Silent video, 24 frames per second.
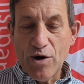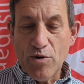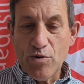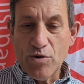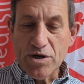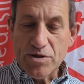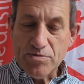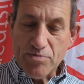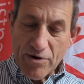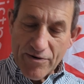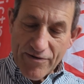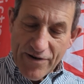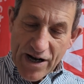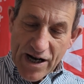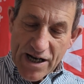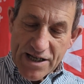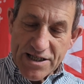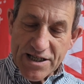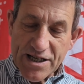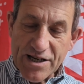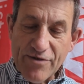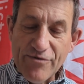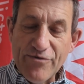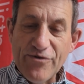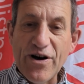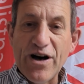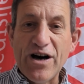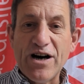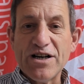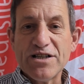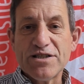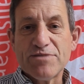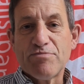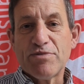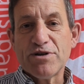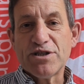which provided a
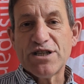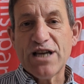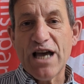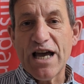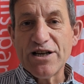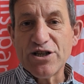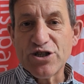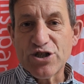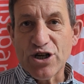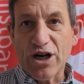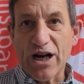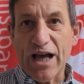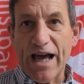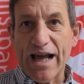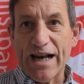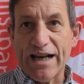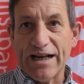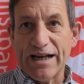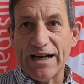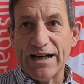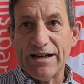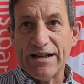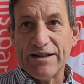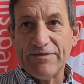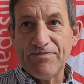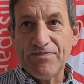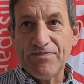vast potential ally.